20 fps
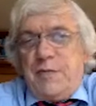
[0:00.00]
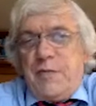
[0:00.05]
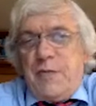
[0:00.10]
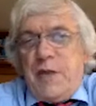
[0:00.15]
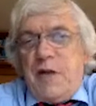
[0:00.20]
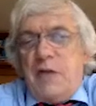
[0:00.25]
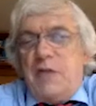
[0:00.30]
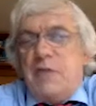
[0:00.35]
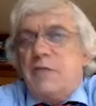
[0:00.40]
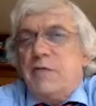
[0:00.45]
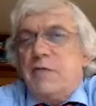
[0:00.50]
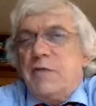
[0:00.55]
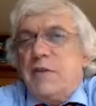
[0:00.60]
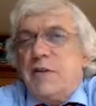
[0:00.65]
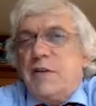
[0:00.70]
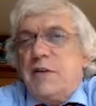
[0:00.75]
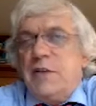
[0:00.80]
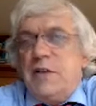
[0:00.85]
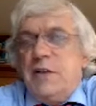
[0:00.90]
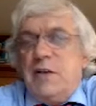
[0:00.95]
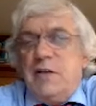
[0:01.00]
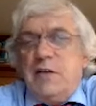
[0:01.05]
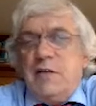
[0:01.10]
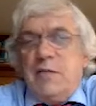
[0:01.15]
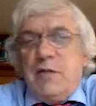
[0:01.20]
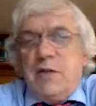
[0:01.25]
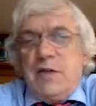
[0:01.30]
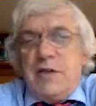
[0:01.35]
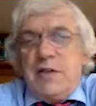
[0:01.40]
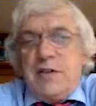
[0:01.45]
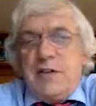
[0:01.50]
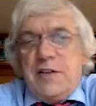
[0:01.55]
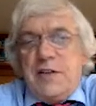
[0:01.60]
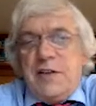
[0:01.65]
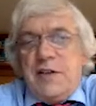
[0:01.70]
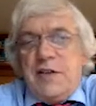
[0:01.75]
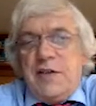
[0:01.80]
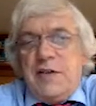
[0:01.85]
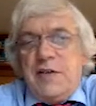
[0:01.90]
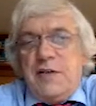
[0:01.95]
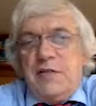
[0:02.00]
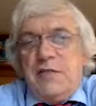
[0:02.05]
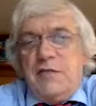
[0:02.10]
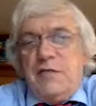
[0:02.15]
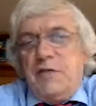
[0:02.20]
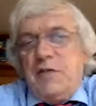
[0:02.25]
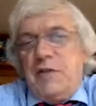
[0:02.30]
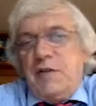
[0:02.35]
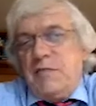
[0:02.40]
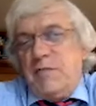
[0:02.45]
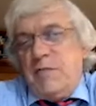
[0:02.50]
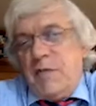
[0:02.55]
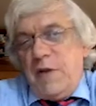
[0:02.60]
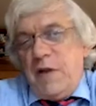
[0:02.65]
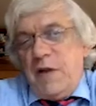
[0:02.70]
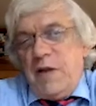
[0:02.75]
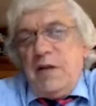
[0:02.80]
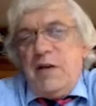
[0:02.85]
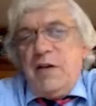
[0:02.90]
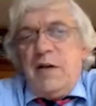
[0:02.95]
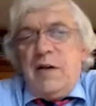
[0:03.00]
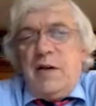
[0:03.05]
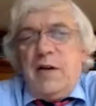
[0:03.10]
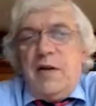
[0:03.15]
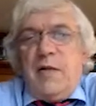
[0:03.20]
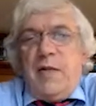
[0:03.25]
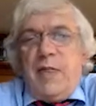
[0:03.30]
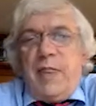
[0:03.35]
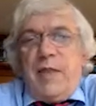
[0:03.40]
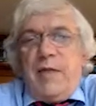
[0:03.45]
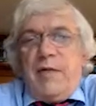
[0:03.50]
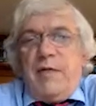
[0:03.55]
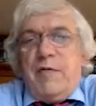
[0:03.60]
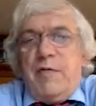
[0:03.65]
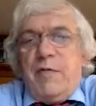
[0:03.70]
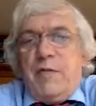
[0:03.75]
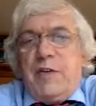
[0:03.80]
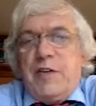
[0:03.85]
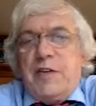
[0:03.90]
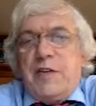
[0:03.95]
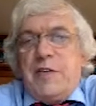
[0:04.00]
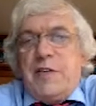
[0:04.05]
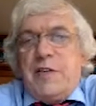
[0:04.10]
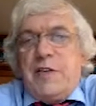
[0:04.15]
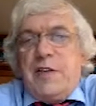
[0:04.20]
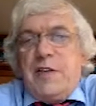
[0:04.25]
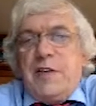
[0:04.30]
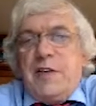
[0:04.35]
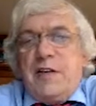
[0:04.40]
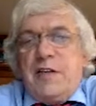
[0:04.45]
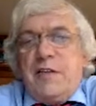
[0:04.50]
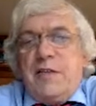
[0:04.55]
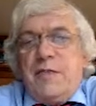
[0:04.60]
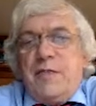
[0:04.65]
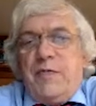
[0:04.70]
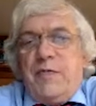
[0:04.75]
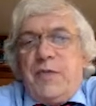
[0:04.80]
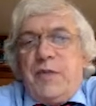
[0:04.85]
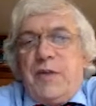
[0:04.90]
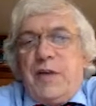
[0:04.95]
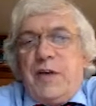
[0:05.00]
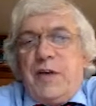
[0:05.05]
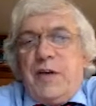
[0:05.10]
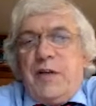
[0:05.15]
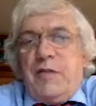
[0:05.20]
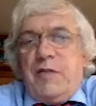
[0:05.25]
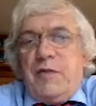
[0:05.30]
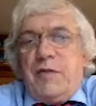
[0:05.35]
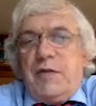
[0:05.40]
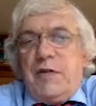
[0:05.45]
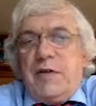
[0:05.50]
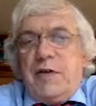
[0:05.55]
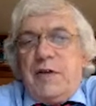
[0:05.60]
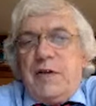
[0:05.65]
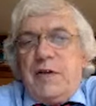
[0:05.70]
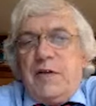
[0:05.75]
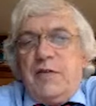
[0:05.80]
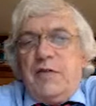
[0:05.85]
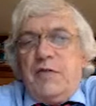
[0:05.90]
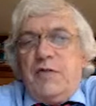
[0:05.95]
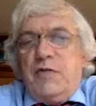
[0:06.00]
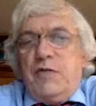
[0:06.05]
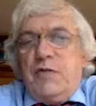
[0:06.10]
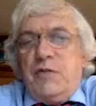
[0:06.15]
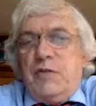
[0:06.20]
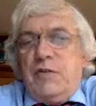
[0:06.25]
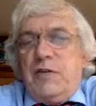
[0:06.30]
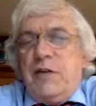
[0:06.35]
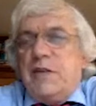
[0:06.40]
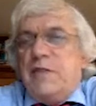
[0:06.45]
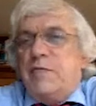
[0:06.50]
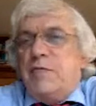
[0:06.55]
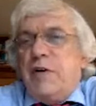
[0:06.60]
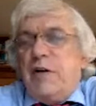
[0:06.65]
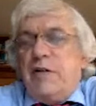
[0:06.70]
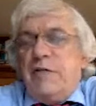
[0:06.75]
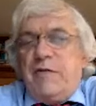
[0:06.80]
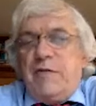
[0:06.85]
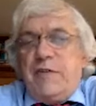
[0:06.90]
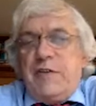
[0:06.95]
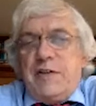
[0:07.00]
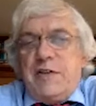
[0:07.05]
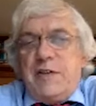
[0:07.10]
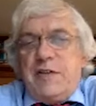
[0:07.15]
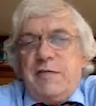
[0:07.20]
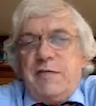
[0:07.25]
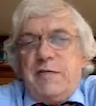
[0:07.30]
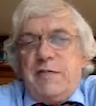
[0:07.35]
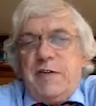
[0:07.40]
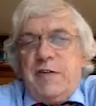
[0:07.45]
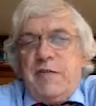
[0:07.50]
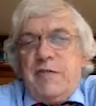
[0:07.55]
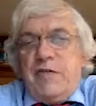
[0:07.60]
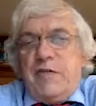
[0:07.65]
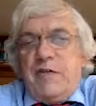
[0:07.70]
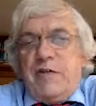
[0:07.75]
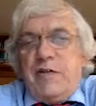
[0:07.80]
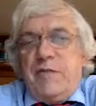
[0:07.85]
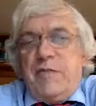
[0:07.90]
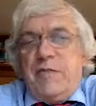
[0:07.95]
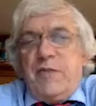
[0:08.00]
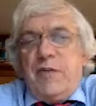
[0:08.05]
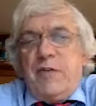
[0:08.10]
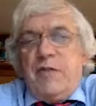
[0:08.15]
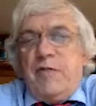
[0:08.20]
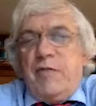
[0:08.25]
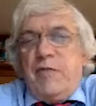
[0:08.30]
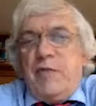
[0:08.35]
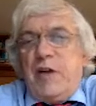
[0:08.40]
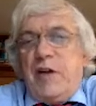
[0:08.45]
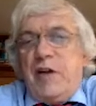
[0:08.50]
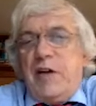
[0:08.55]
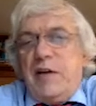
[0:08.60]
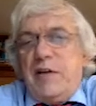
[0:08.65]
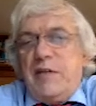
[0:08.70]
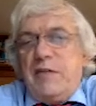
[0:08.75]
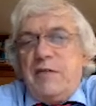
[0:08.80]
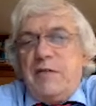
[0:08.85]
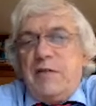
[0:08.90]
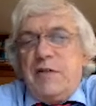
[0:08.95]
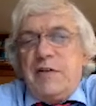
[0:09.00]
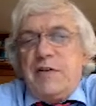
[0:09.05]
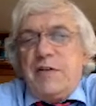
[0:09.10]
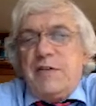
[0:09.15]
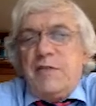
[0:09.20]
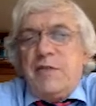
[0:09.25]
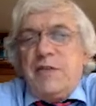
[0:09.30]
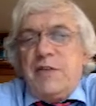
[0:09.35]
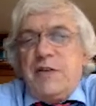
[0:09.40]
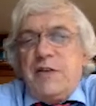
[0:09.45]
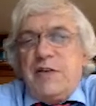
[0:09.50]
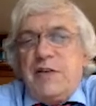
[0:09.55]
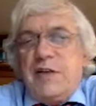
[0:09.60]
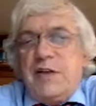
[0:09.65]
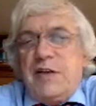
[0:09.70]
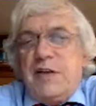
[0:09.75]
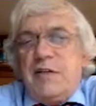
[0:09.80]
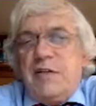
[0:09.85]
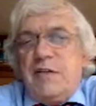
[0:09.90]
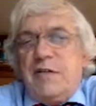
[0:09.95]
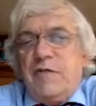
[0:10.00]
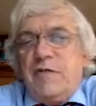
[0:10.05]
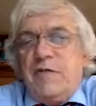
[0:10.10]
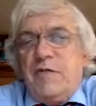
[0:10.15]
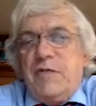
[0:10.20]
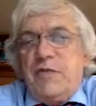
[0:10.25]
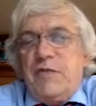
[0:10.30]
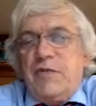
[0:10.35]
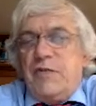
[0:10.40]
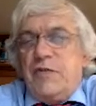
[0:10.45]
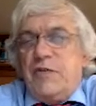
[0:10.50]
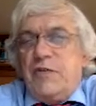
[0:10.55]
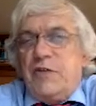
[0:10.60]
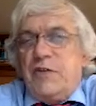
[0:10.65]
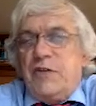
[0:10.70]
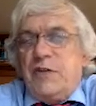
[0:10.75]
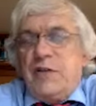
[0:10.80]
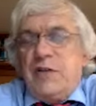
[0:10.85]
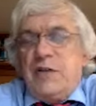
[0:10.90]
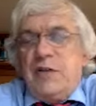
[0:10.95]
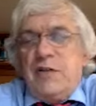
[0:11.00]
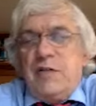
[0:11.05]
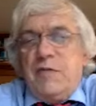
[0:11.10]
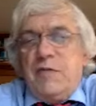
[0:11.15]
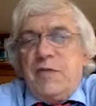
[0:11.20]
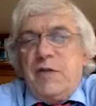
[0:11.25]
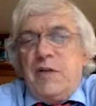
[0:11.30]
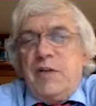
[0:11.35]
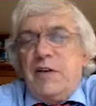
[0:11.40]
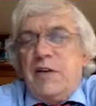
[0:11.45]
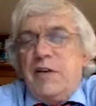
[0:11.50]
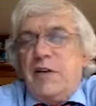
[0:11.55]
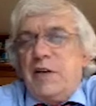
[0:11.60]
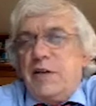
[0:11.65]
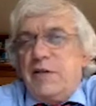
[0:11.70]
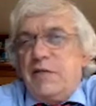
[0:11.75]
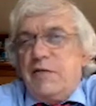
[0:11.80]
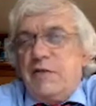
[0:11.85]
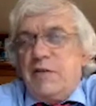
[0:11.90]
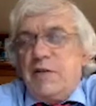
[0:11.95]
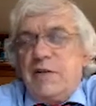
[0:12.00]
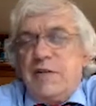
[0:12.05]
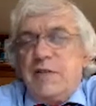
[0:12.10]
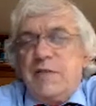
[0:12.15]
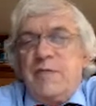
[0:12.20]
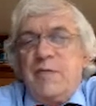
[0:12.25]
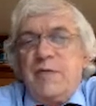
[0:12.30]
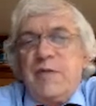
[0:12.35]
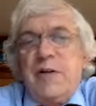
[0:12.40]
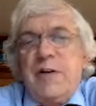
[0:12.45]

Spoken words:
how should we say, deglobalization, or you might say, with a new US preference in favor of bilateralism instead of traditional multilateralism,